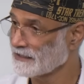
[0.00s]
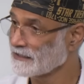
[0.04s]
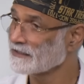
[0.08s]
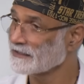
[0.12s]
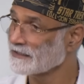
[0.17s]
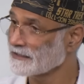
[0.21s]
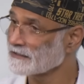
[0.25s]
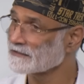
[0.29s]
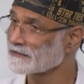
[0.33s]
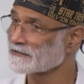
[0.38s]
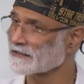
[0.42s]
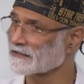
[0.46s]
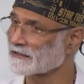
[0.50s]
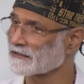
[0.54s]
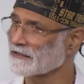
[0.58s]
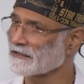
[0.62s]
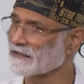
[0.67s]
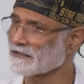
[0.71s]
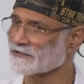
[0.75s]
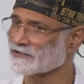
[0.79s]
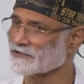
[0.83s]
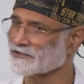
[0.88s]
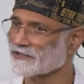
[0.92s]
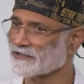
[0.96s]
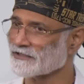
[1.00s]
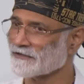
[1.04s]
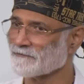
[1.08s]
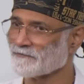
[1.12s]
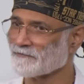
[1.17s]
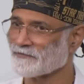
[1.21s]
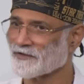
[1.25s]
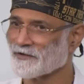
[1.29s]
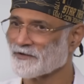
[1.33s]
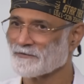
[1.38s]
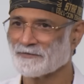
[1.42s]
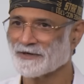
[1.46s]
He'll eat that lunch,
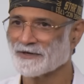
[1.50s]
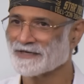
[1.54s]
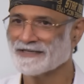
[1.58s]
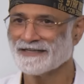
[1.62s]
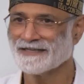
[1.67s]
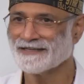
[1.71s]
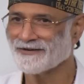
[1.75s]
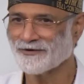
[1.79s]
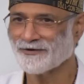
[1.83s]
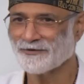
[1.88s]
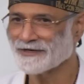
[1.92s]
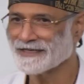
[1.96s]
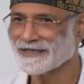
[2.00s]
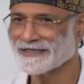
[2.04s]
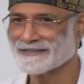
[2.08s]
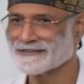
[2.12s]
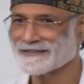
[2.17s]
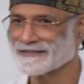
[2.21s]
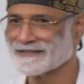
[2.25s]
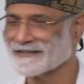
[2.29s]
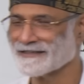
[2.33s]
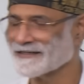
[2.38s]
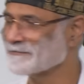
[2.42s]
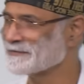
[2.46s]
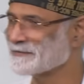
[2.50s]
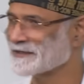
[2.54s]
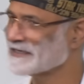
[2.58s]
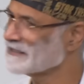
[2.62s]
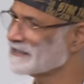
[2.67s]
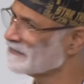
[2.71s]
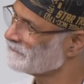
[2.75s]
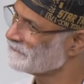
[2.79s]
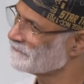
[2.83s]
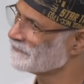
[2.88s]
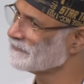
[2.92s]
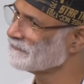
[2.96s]
but he'll only eat a little bit.
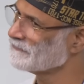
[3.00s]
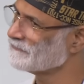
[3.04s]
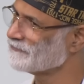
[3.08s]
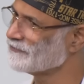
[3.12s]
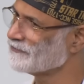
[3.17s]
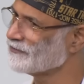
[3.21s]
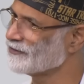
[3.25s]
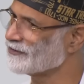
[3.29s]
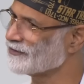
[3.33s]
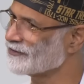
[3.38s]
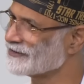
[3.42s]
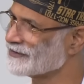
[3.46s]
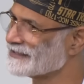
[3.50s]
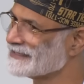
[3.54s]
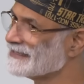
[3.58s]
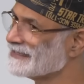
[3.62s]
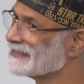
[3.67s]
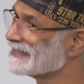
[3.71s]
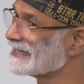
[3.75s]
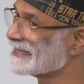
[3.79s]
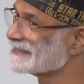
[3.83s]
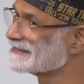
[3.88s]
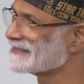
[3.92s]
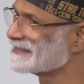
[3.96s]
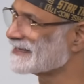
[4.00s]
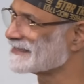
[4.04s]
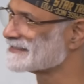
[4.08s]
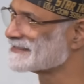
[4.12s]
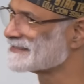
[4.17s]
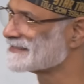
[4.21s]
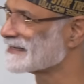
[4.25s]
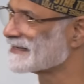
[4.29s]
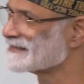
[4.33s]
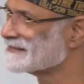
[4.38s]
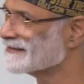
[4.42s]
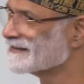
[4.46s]
He'll feel full. He'll get that
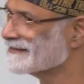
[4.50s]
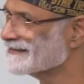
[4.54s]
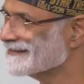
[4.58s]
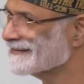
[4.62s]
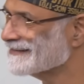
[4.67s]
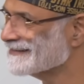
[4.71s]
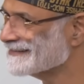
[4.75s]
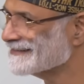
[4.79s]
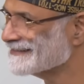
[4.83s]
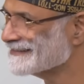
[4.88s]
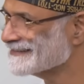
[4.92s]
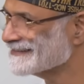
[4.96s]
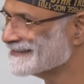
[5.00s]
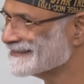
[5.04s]
signal.